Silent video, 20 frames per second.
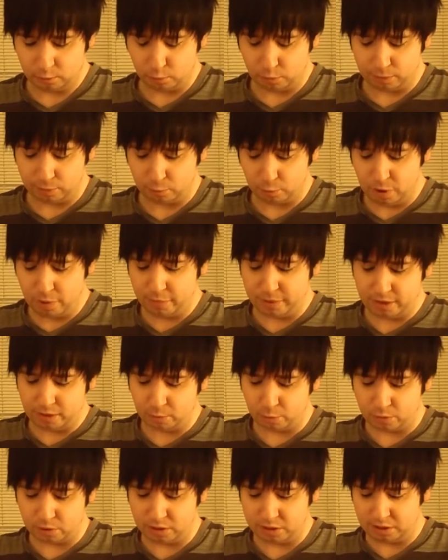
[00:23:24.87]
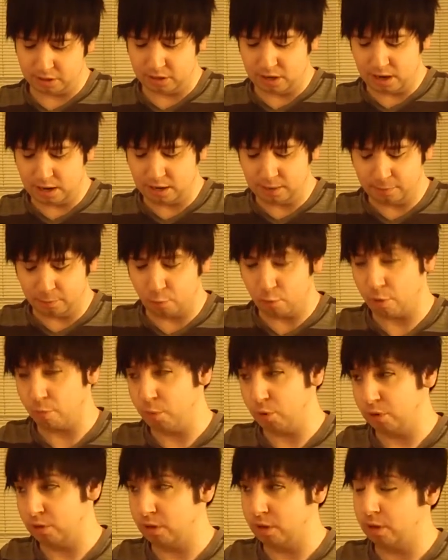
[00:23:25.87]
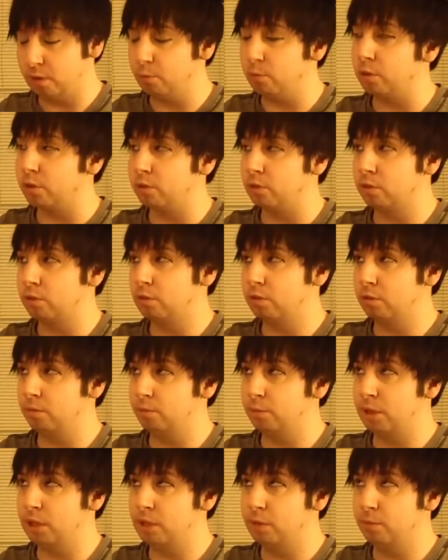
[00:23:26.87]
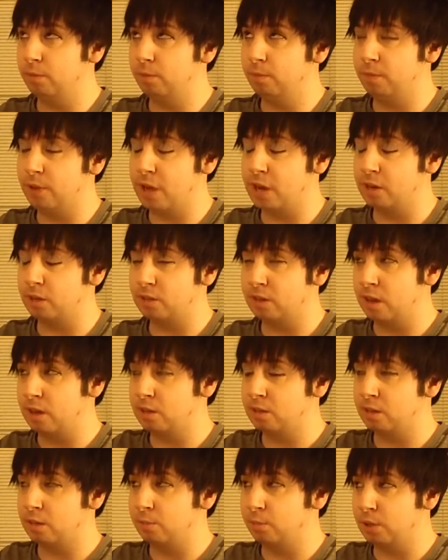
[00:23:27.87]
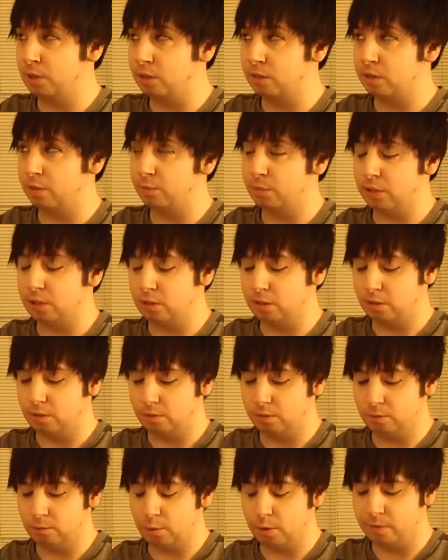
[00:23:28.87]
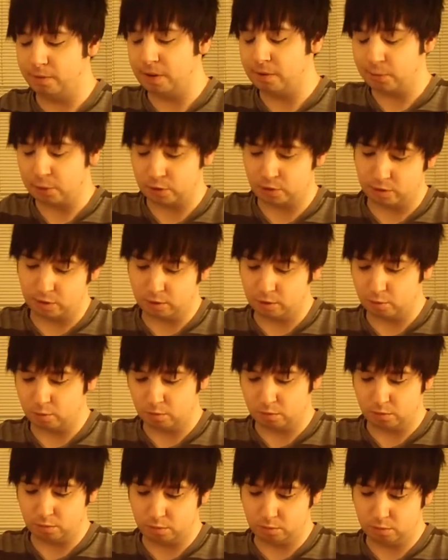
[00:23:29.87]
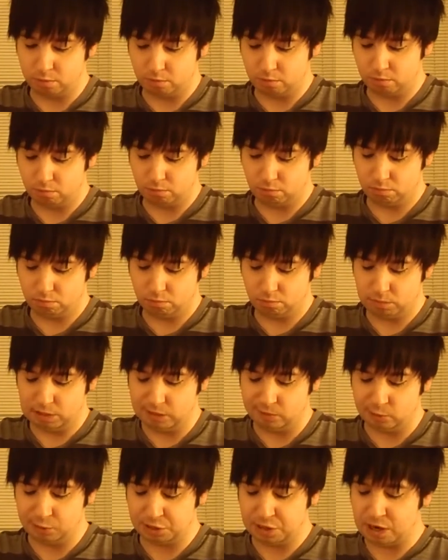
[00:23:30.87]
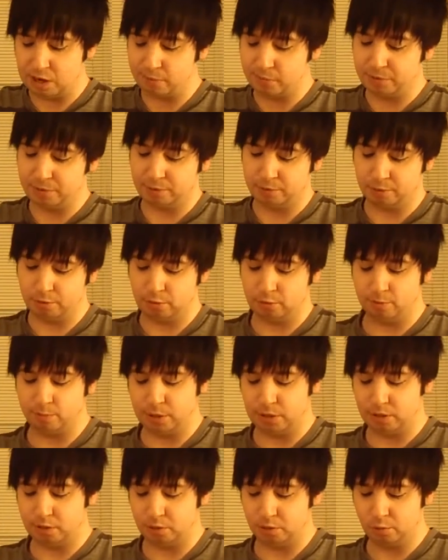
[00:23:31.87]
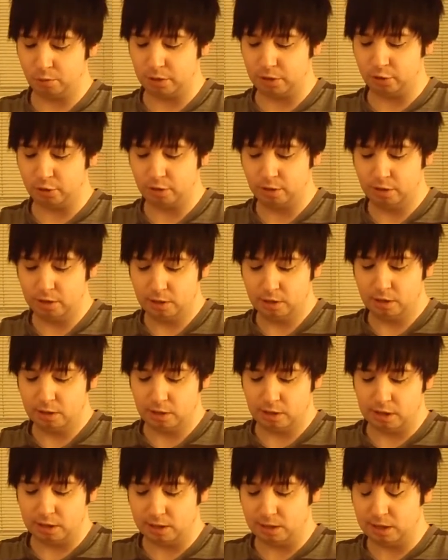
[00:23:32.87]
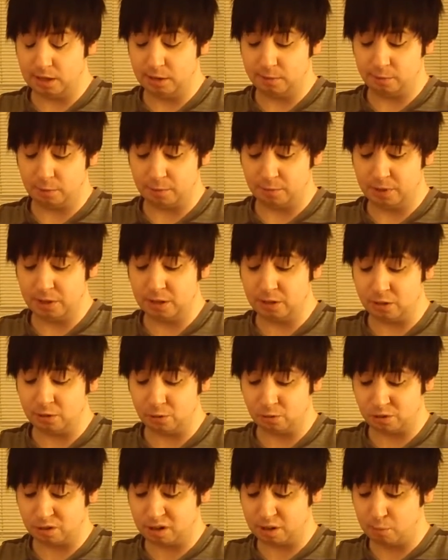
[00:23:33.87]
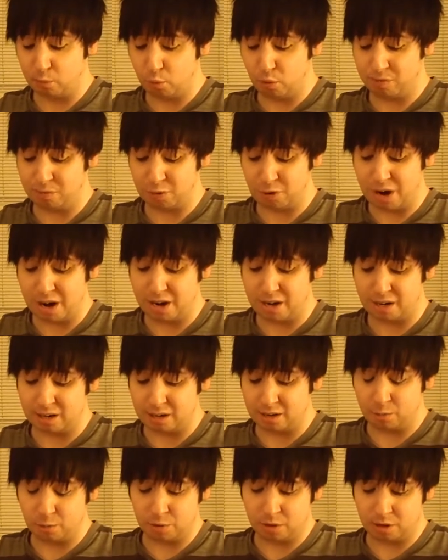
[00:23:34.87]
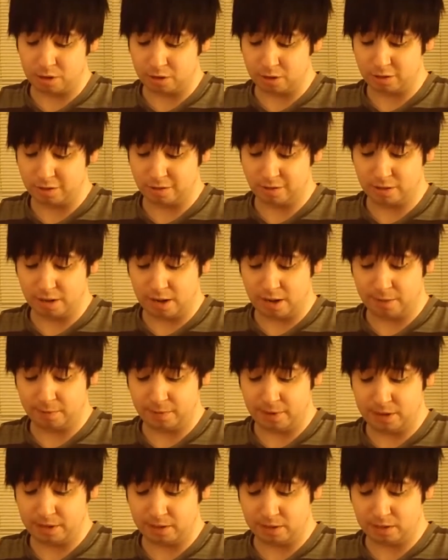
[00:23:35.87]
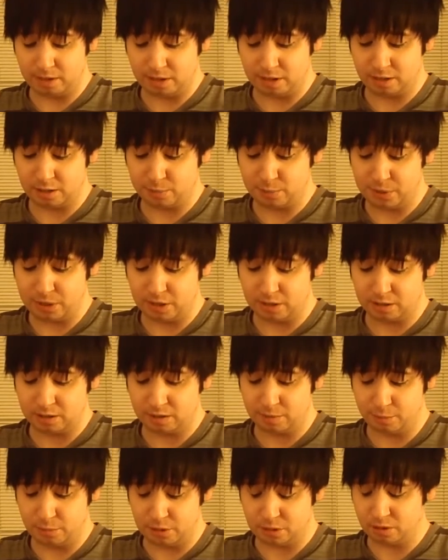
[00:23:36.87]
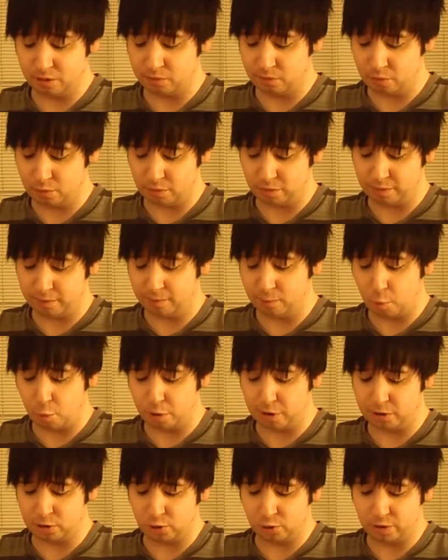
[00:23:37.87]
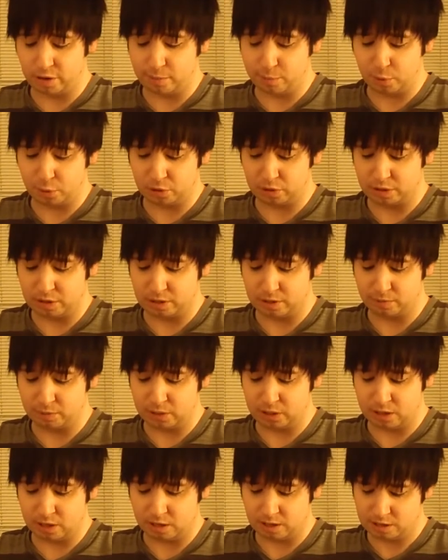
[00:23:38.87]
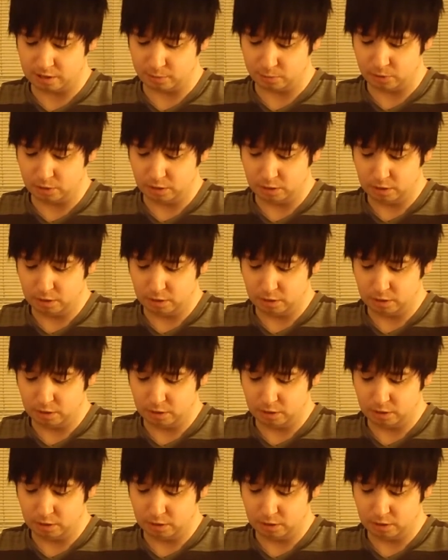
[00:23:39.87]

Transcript: with women it was like 94% was me fantasizing being submissive, where the other 6 was either dominant or being a switch. And then for this, it was like more variety, whereas I fantasized being submissive only 43% of the time,